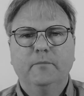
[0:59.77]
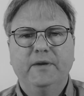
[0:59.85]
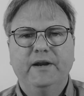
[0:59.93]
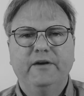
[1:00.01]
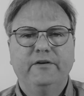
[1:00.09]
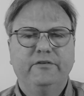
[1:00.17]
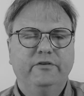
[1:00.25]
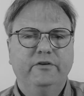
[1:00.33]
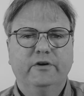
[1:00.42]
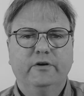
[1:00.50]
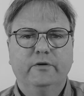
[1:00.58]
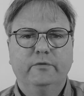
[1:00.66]
compare it
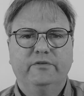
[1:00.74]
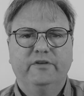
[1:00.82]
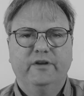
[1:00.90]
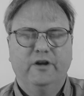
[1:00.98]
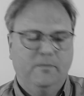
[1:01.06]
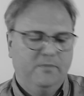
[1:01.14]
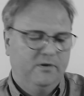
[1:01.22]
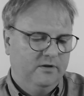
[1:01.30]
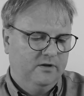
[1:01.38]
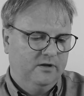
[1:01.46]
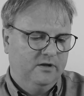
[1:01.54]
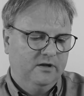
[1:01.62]
to your own setup.
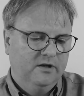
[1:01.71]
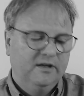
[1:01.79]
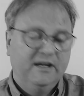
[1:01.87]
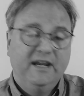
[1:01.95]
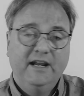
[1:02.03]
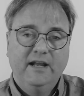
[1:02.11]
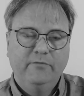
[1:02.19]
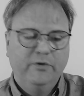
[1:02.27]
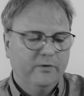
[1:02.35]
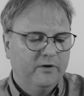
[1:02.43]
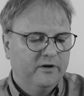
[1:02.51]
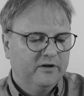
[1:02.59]
KDAB
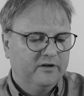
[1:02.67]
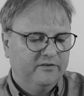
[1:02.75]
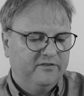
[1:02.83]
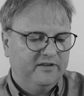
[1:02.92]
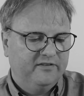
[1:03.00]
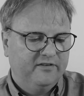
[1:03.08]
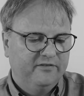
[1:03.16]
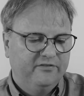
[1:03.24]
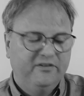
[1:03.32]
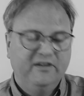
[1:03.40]
Viewer consists of